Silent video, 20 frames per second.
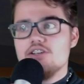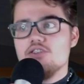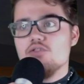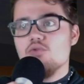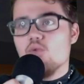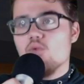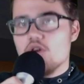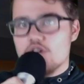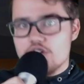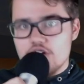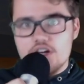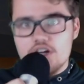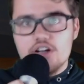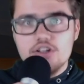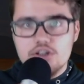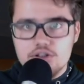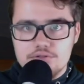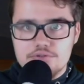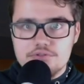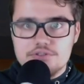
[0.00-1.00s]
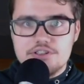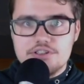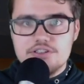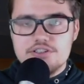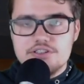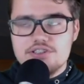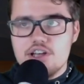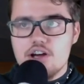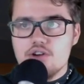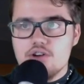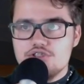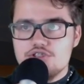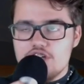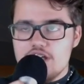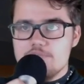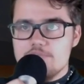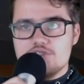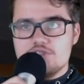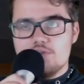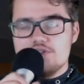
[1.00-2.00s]
we're going to lose. So,
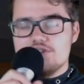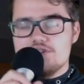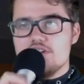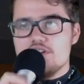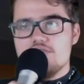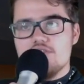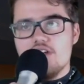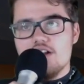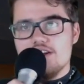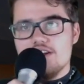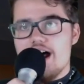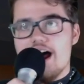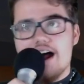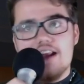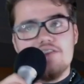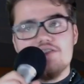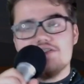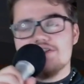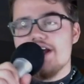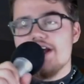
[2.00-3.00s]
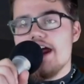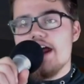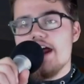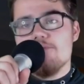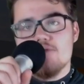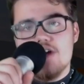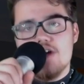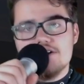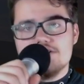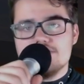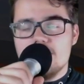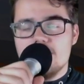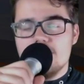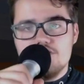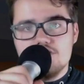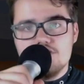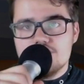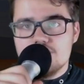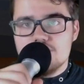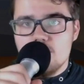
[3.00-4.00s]
Jameis Winston, a lot of this game rests on
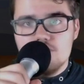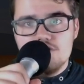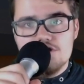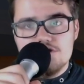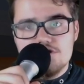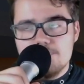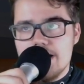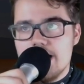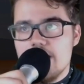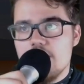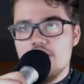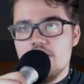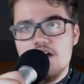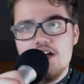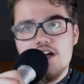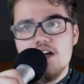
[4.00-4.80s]
your shoulders, pal.